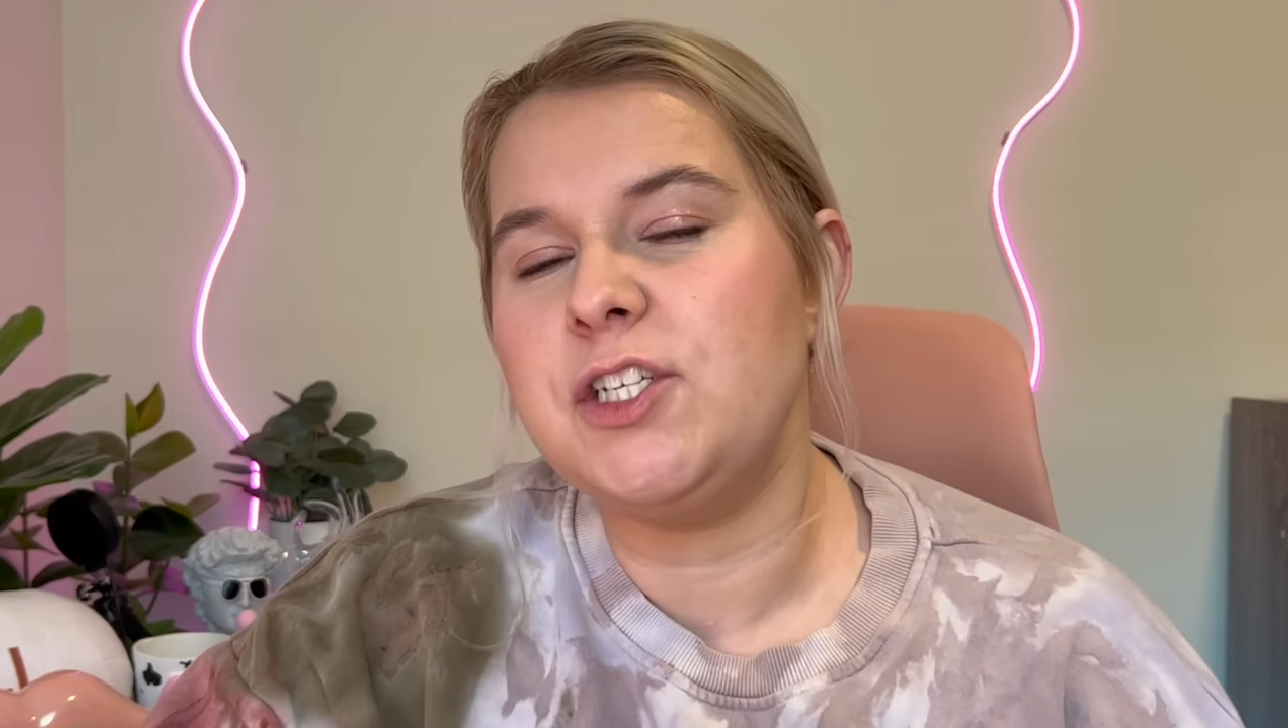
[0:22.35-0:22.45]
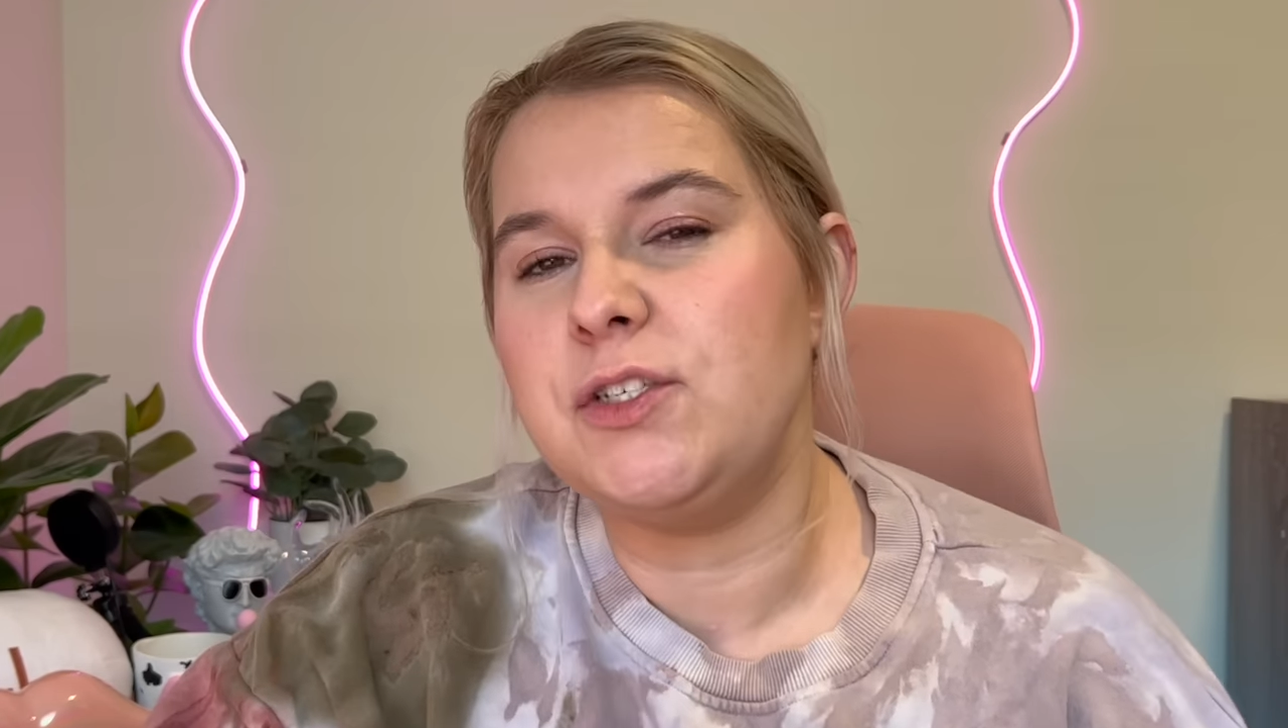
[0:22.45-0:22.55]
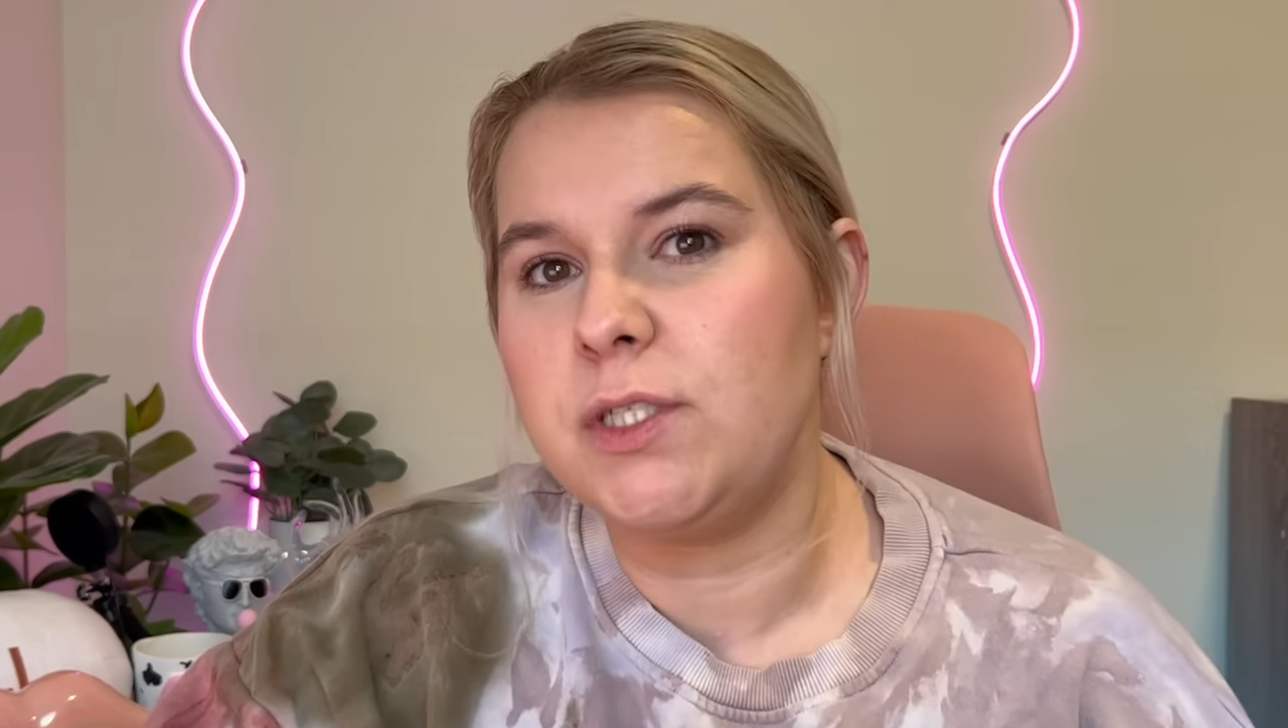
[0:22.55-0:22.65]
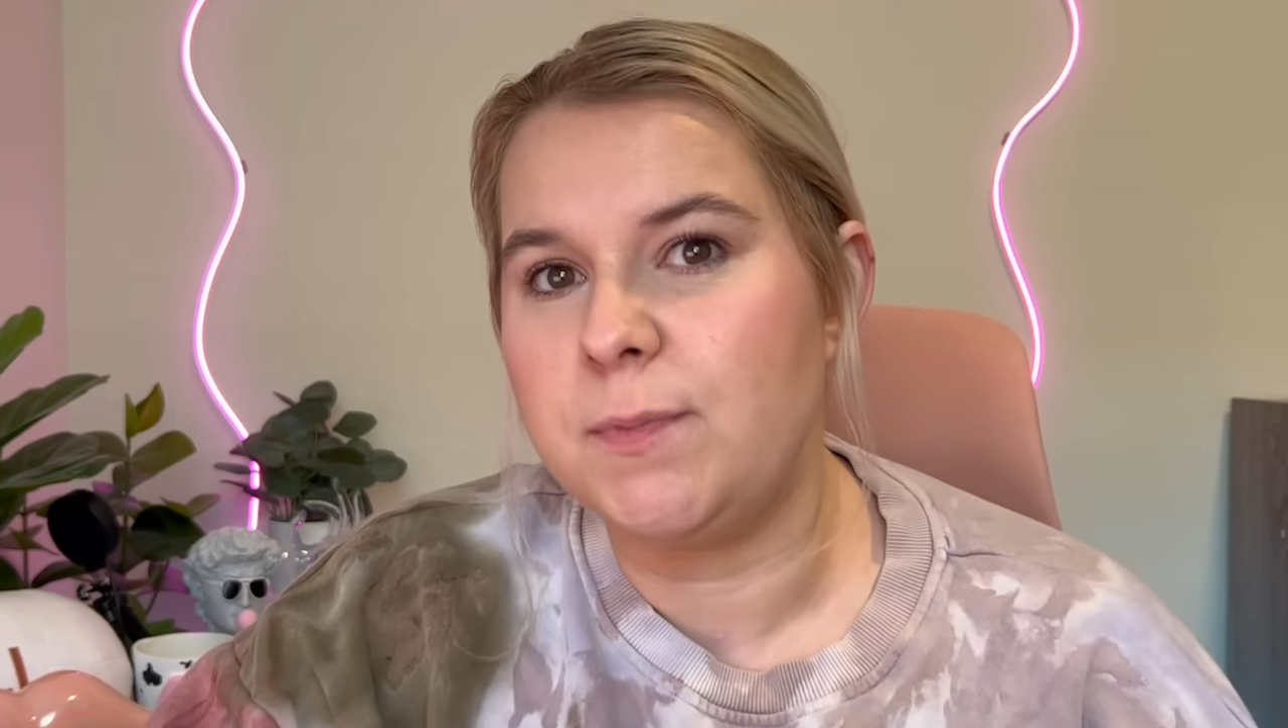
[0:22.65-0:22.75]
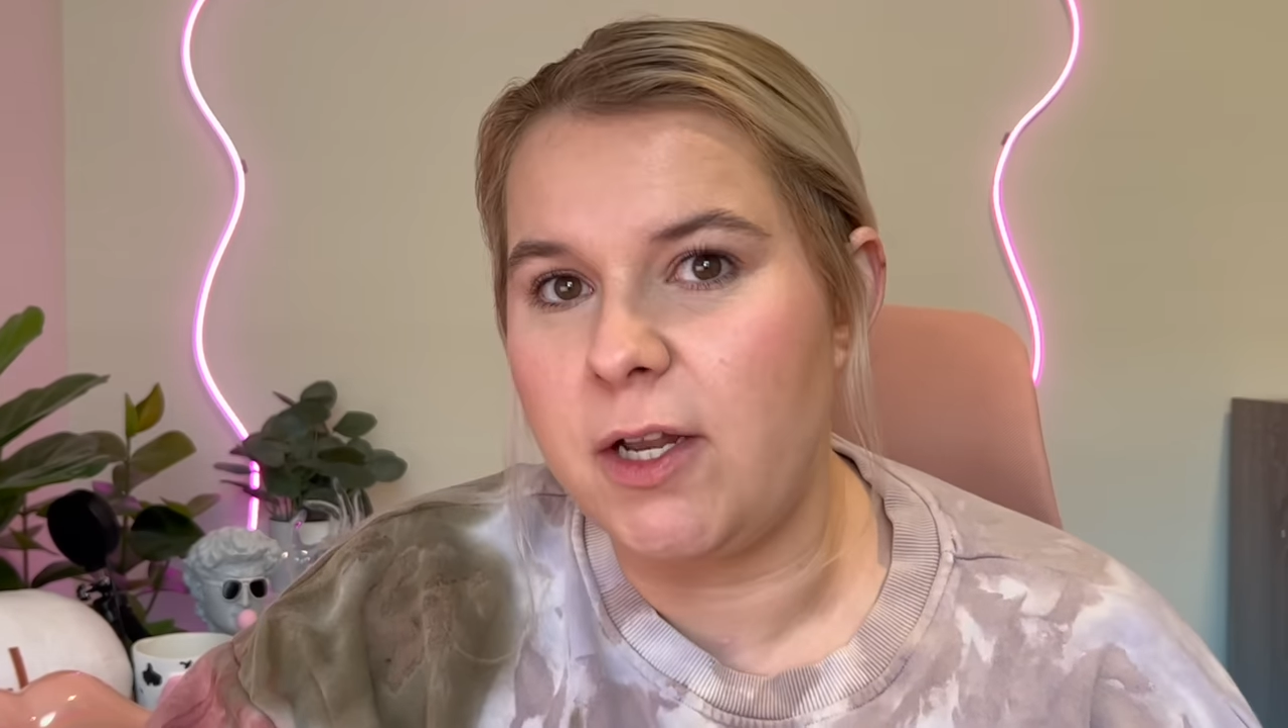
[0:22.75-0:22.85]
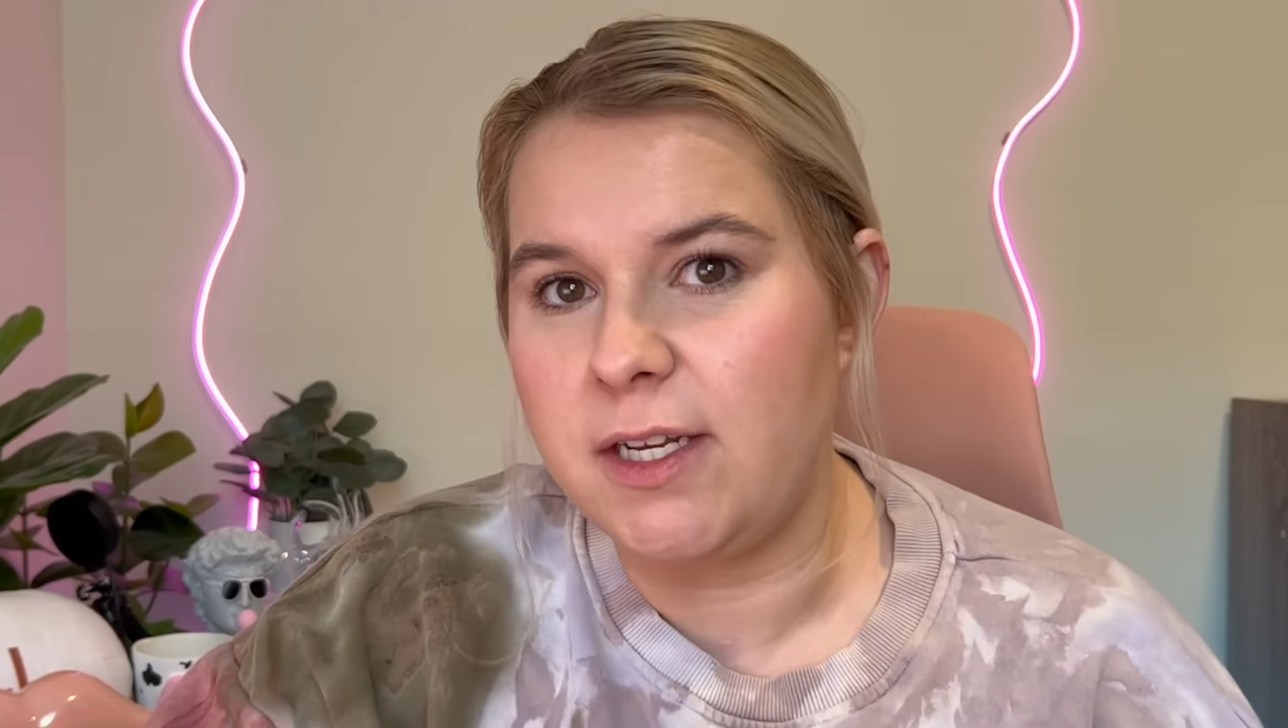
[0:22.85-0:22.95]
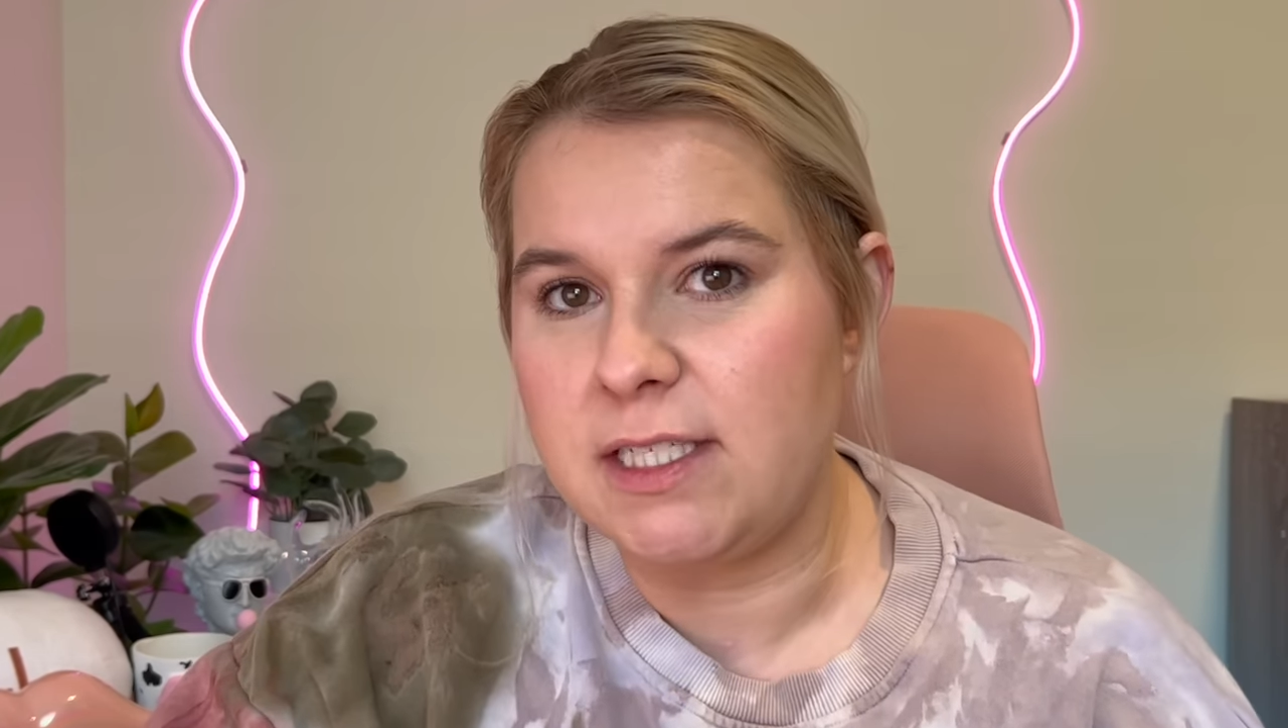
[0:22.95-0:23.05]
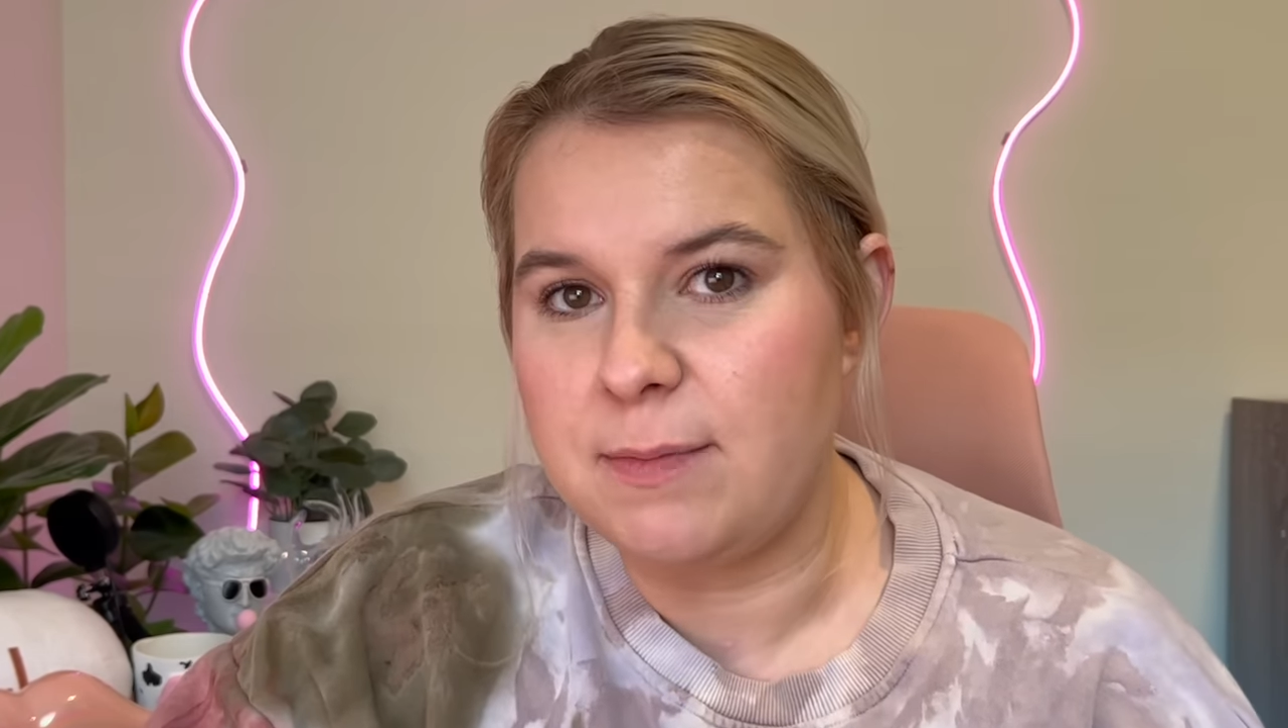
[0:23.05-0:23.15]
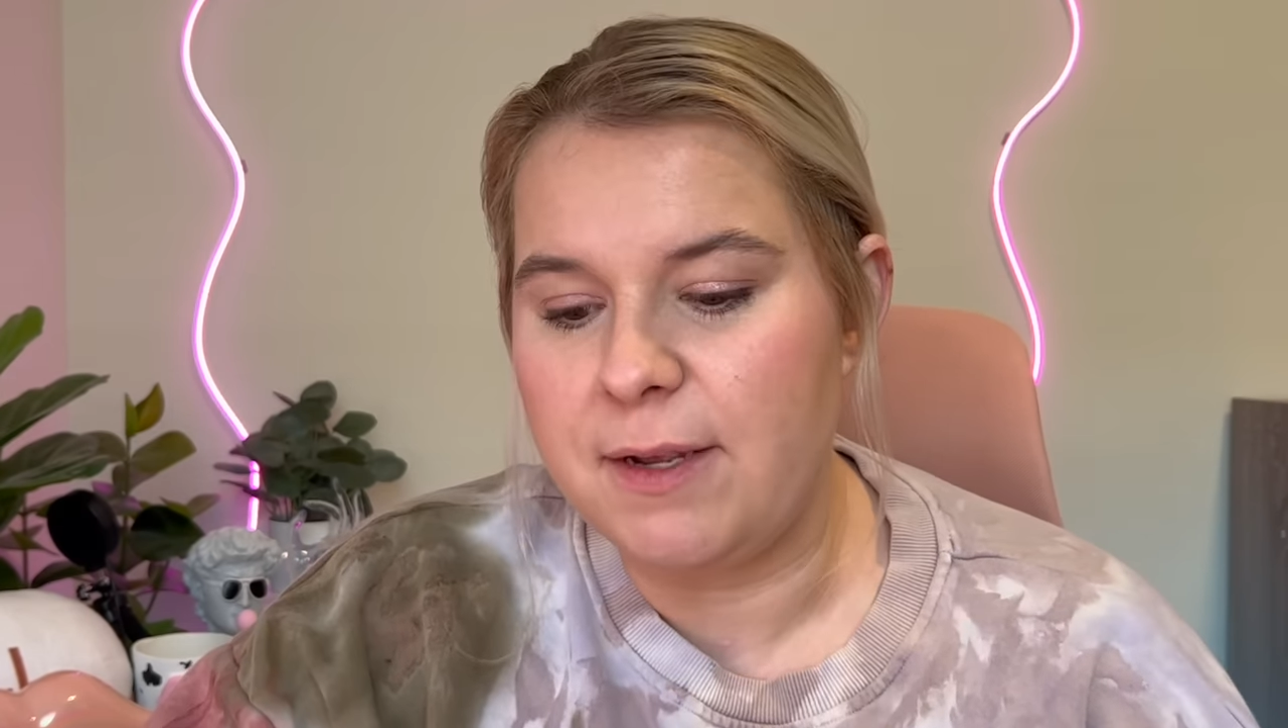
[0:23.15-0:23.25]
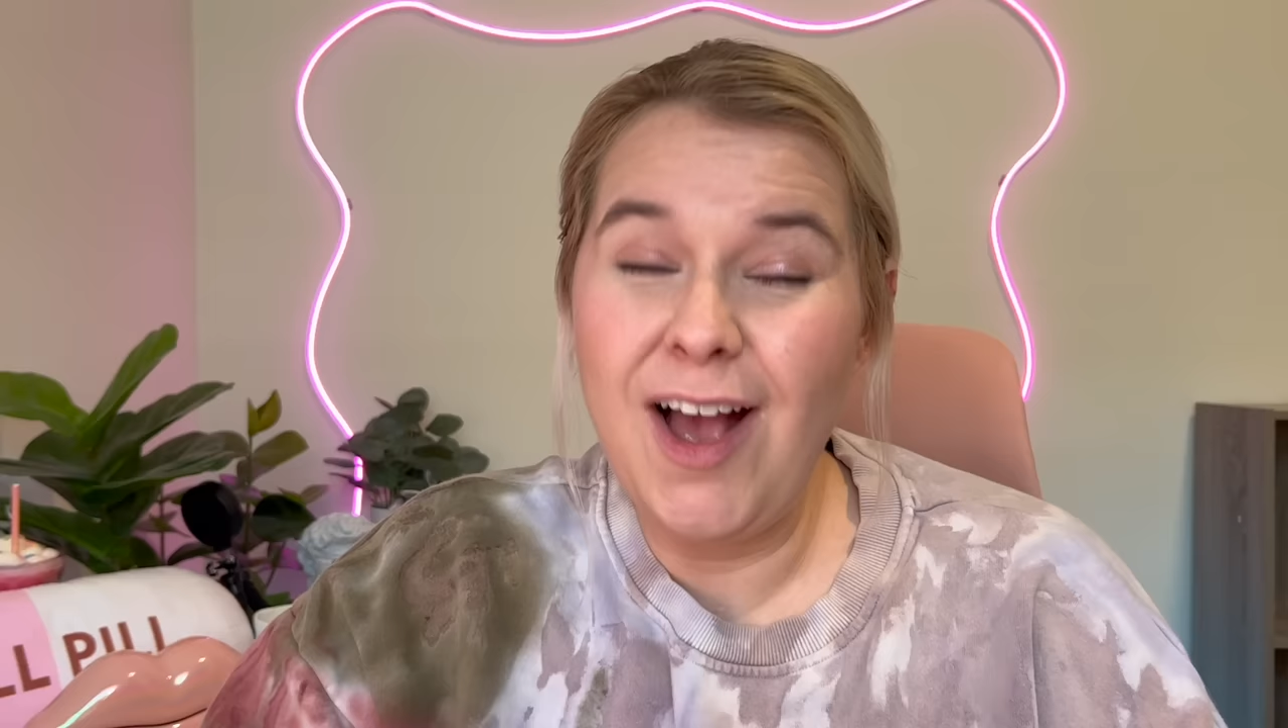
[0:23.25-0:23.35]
she's responding to me?